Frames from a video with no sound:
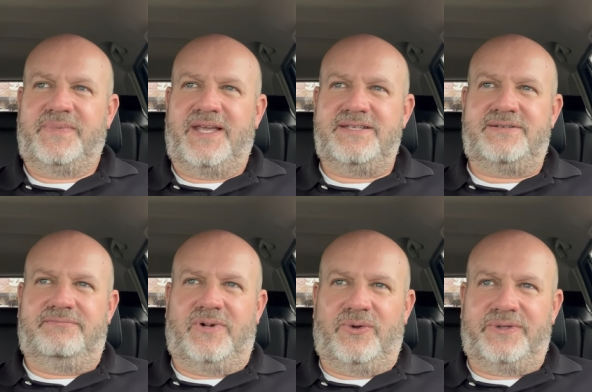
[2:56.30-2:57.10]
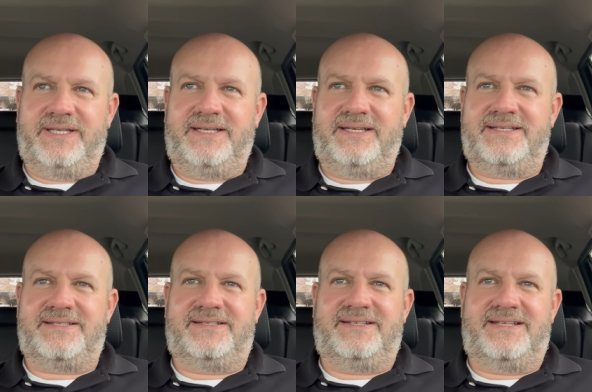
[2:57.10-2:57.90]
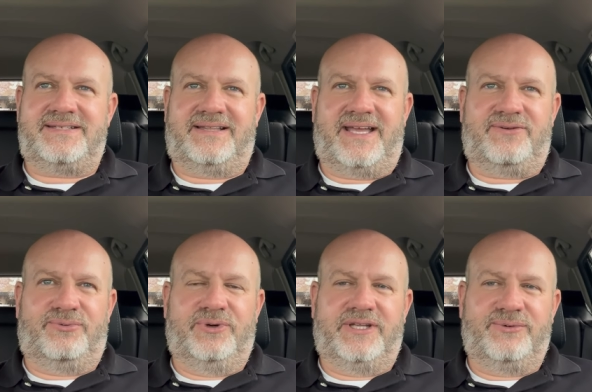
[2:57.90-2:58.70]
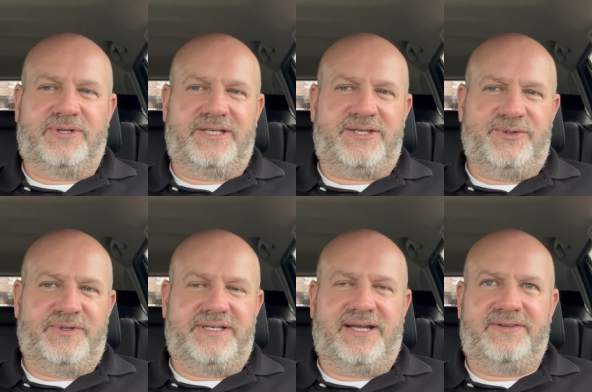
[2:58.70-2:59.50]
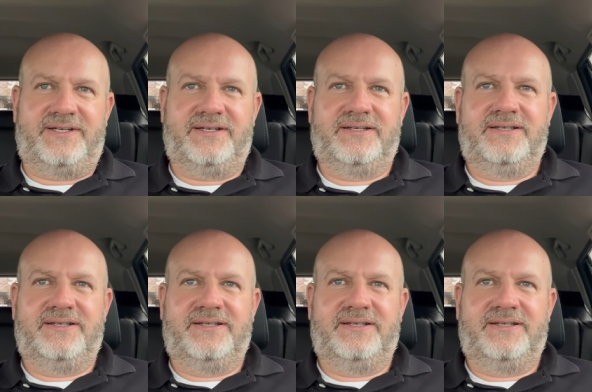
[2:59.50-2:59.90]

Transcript: Is it moldy? Is it is it like really really humid down there?